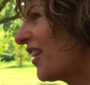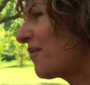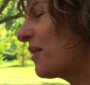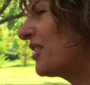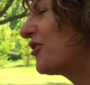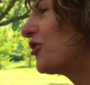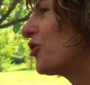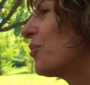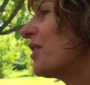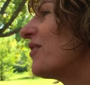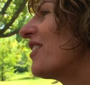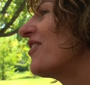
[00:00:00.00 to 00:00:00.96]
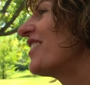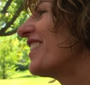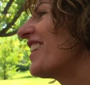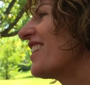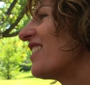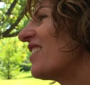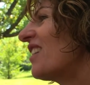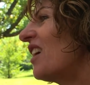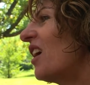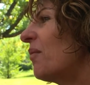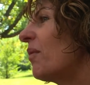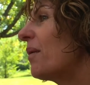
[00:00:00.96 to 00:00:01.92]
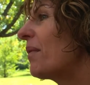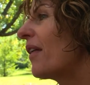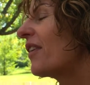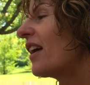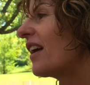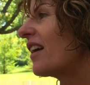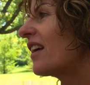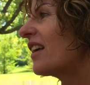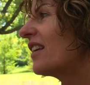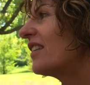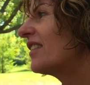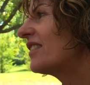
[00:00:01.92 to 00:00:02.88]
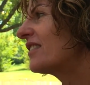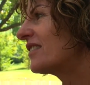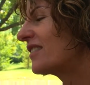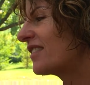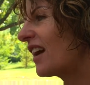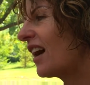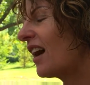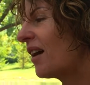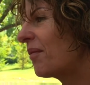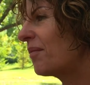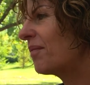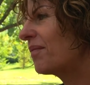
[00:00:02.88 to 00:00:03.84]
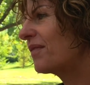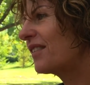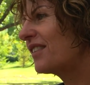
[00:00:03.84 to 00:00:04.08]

that means you do a bit of everything. Yeah. My mother is. Um,